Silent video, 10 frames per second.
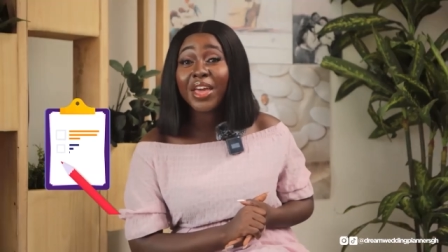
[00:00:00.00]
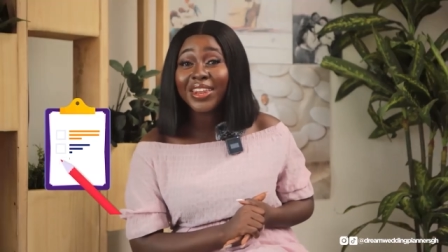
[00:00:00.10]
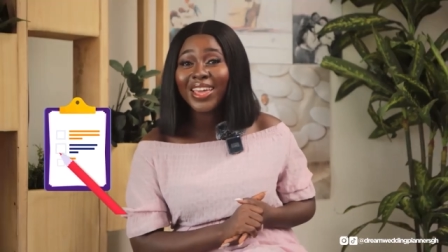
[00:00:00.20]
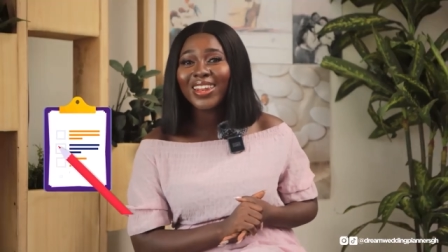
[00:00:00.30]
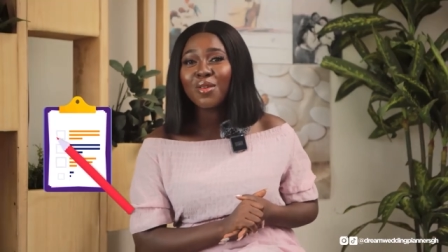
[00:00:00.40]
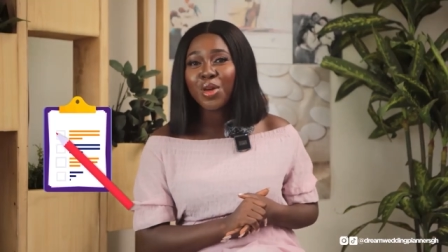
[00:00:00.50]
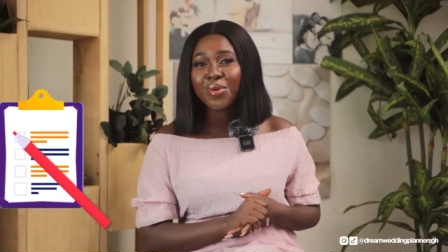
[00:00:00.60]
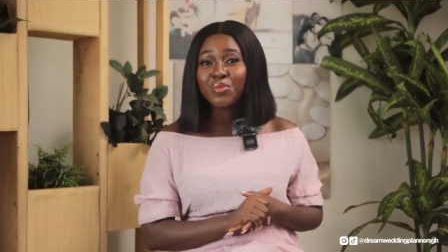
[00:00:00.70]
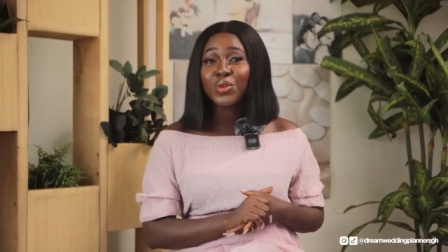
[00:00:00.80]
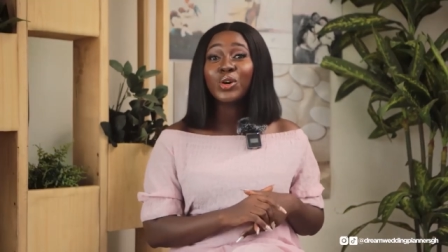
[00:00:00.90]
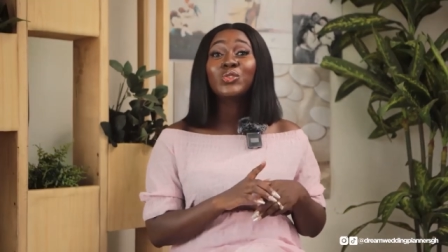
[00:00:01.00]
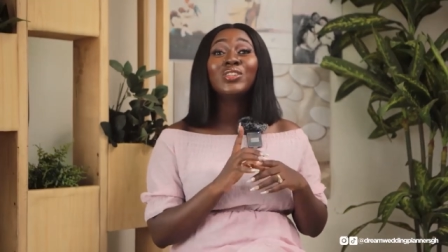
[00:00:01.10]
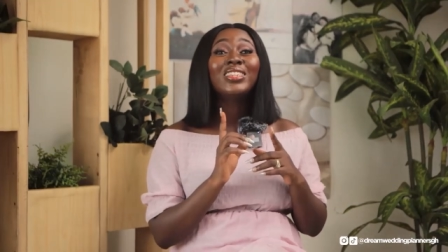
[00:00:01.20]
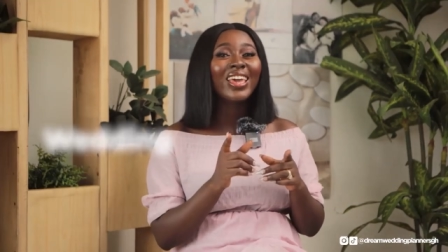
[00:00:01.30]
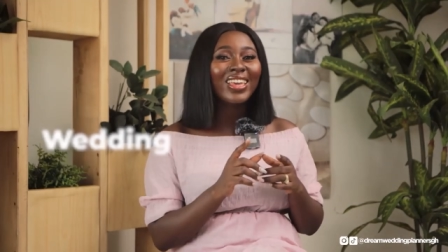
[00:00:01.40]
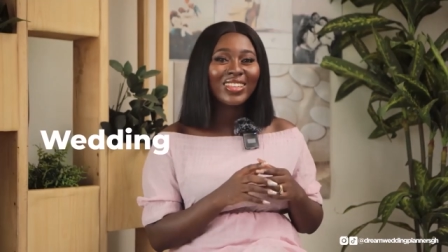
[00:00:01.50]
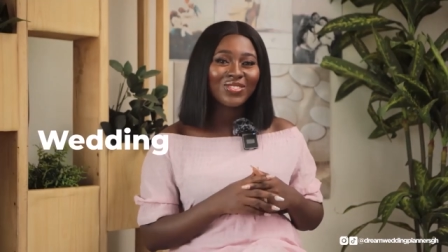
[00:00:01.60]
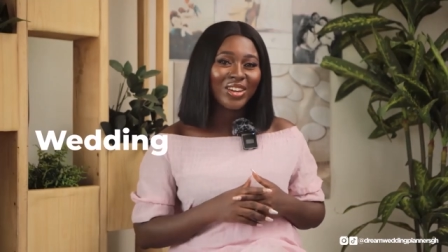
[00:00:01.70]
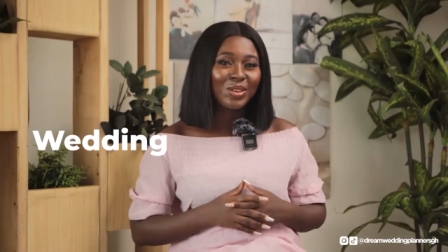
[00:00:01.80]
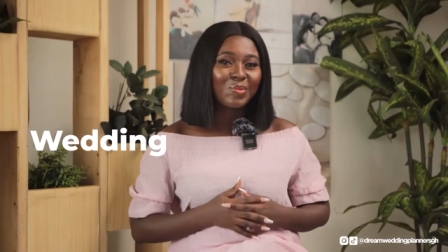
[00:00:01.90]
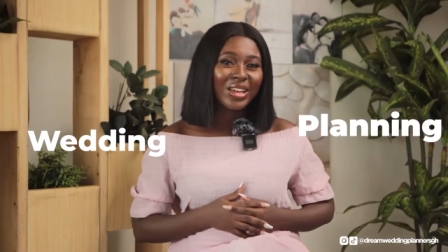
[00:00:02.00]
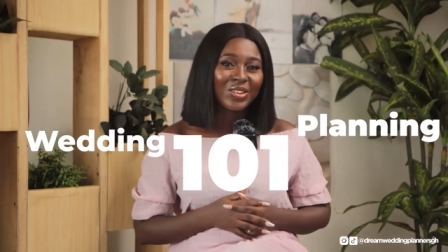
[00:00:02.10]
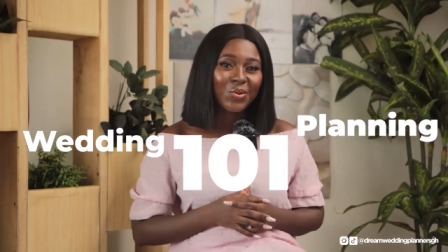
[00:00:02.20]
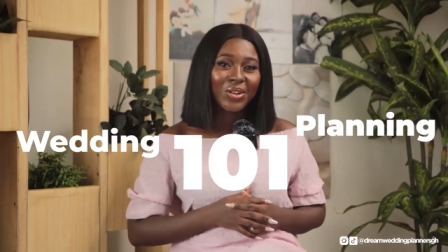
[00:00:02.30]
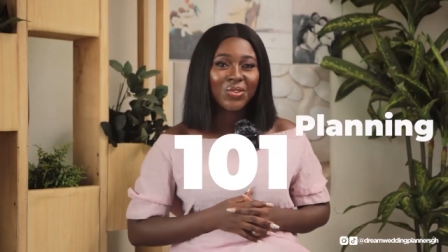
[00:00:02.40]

a pen and a paper because today is Wedding Planning